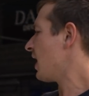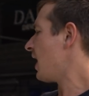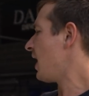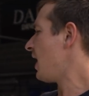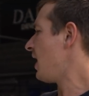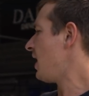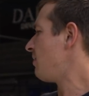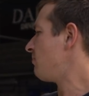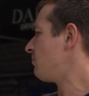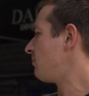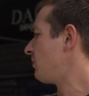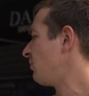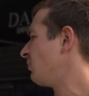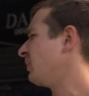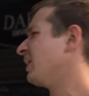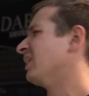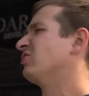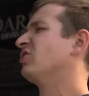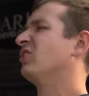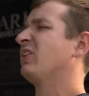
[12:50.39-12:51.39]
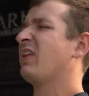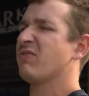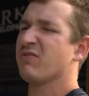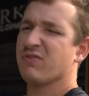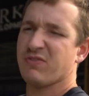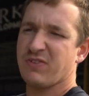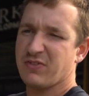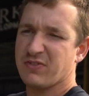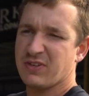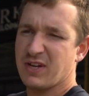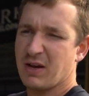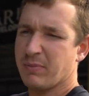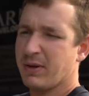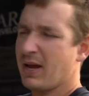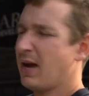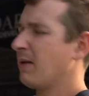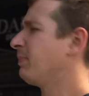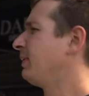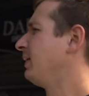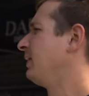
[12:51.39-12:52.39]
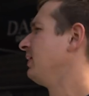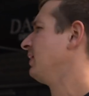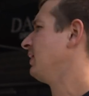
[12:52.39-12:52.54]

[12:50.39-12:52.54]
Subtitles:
If we get to 1150, I'd be happy.